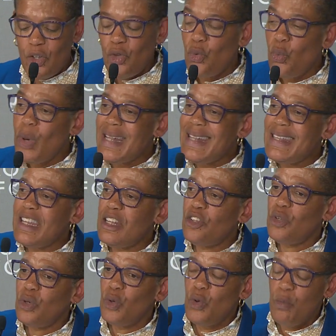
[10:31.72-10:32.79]

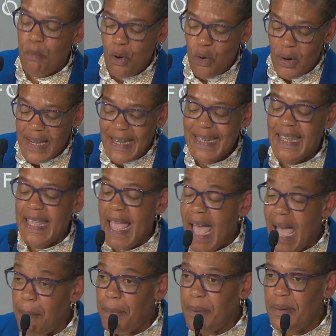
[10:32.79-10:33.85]
22-point
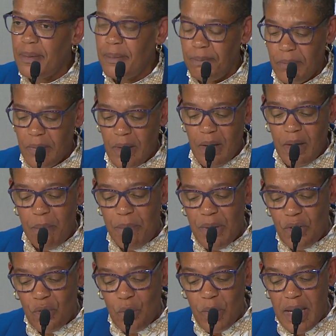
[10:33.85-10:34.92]
gap
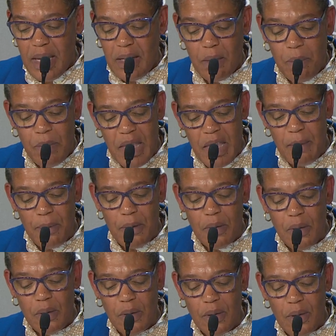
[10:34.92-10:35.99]
between
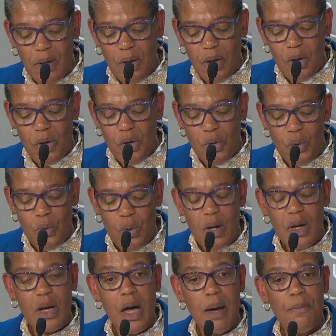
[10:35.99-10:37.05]
people who
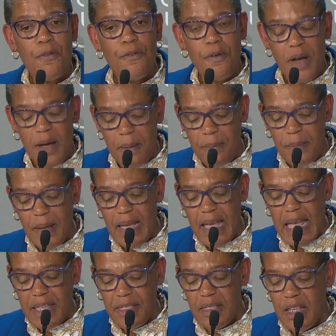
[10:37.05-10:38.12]
come from
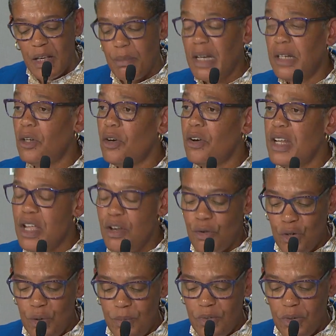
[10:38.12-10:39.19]
ethnic minority
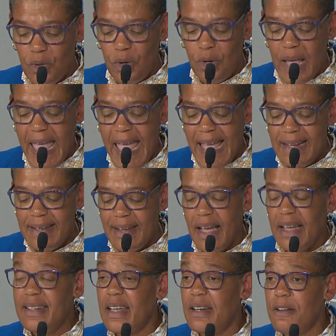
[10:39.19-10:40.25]
groups and
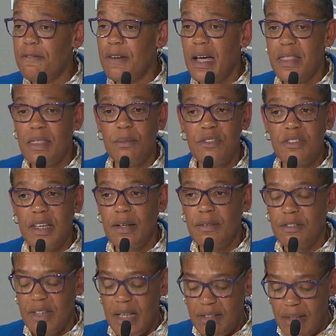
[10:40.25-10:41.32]
identify
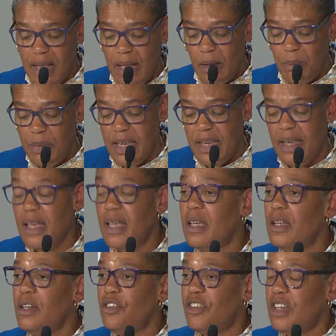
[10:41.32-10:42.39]
themselves as
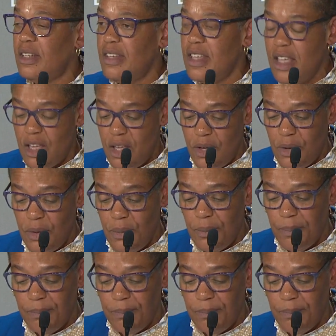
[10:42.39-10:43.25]
LGBTQ,